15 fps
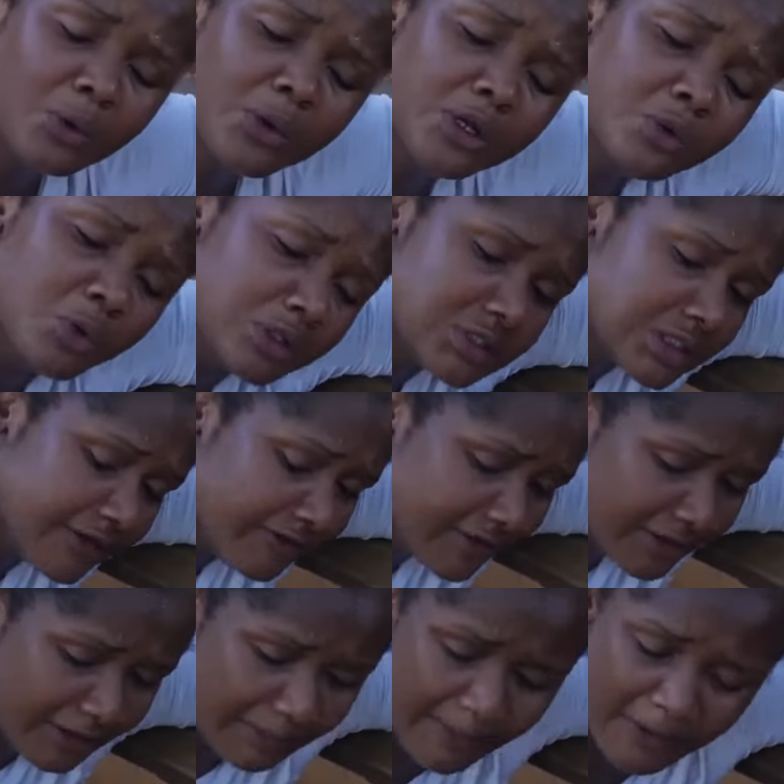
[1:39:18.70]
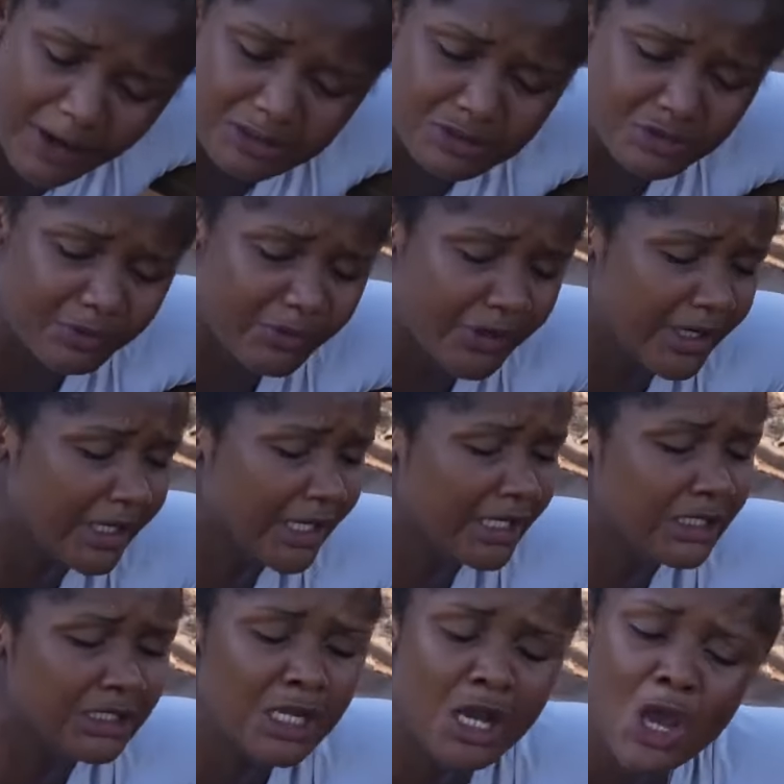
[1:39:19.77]
Queen was given the power to bring
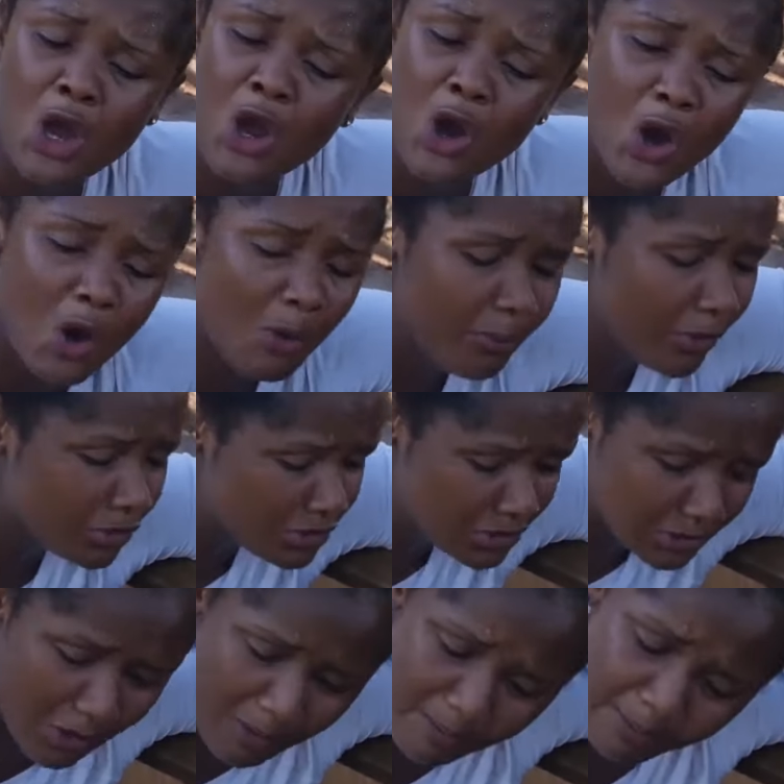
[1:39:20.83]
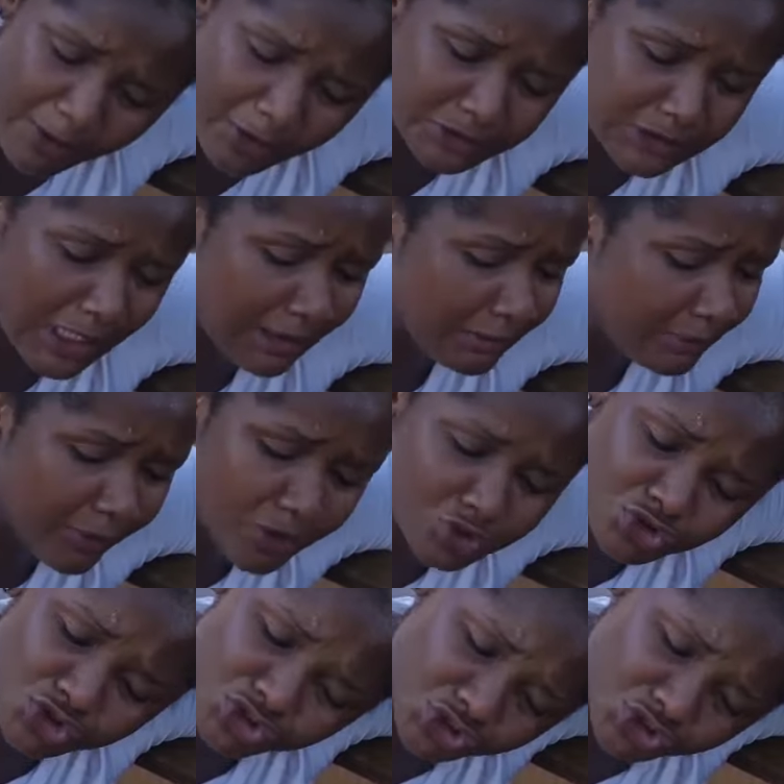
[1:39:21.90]
in both unborn and born